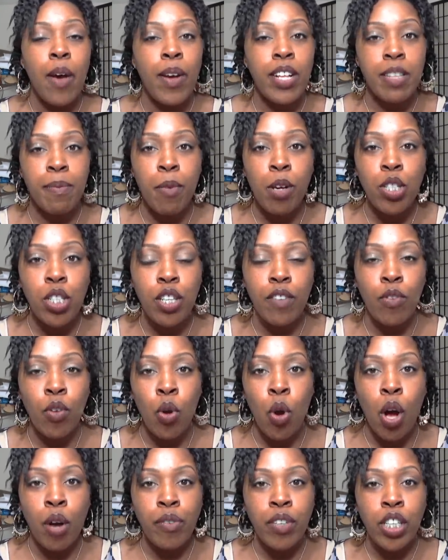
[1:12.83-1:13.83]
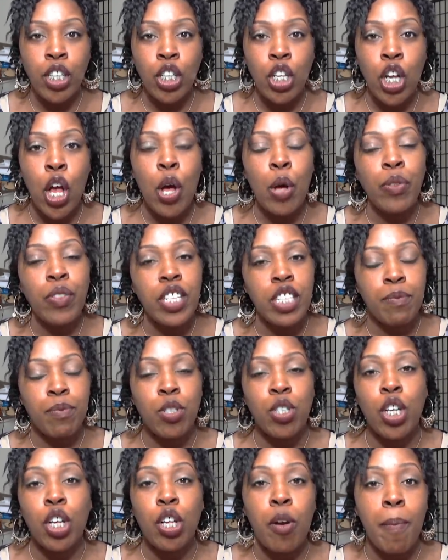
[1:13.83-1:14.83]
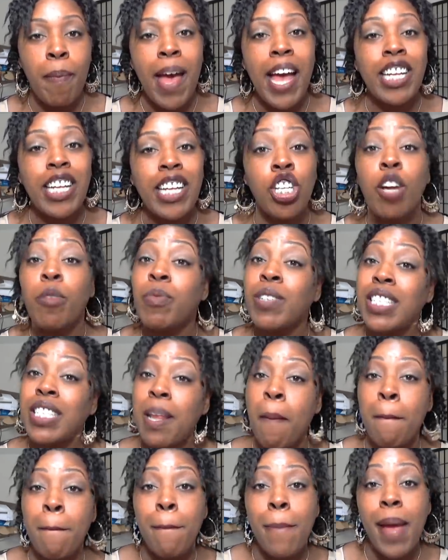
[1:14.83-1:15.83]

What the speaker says: Now, as most of you already know, this particular matchup was in